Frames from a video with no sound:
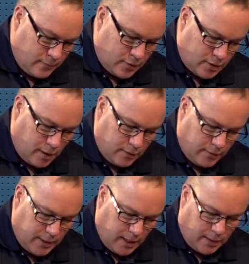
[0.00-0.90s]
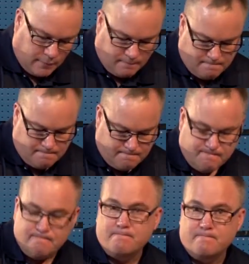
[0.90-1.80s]
Snug them down
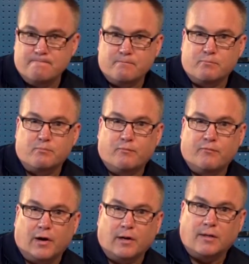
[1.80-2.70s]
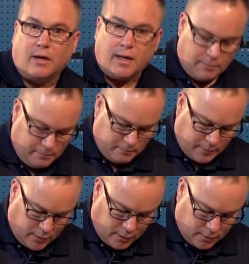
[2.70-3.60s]
fairly tight, but
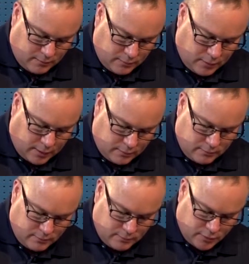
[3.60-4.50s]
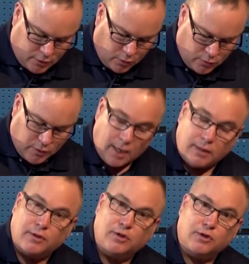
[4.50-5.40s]
not so
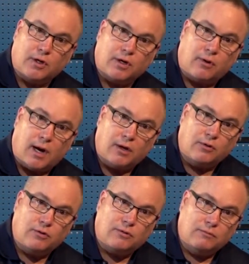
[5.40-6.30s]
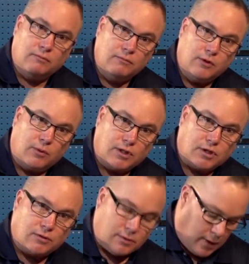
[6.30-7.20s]
tight that you're going to you risk
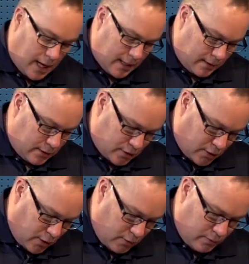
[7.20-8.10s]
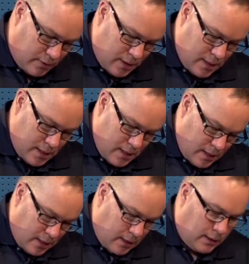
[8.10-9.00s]
cracking the stone.
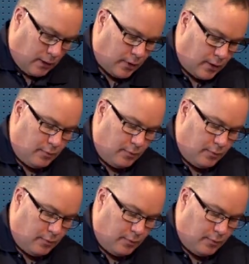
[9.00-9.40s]
Now we're going to